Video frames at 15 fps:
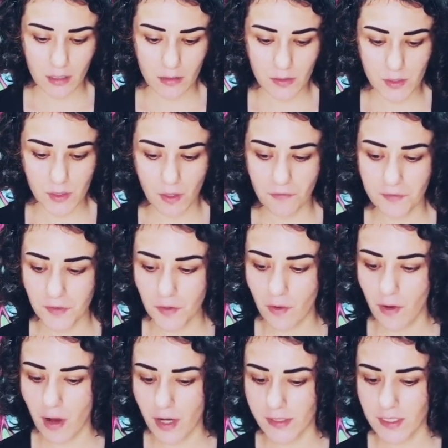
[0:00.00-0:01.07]
soften your
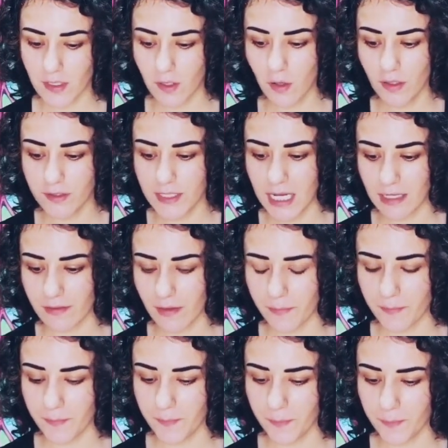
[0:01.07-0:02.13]
heart and contact them.